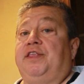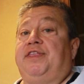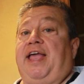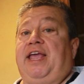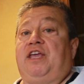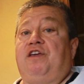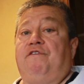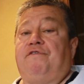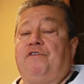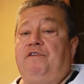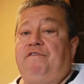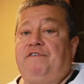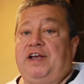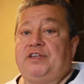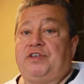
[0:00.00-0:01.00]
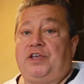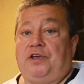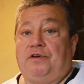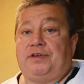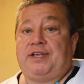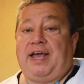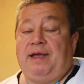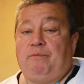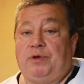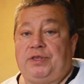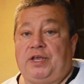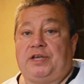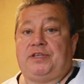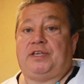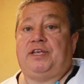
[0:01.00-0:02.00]
Thank you for investing your time
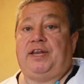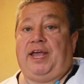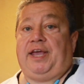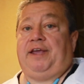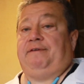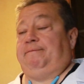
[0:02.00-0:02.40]
with us today.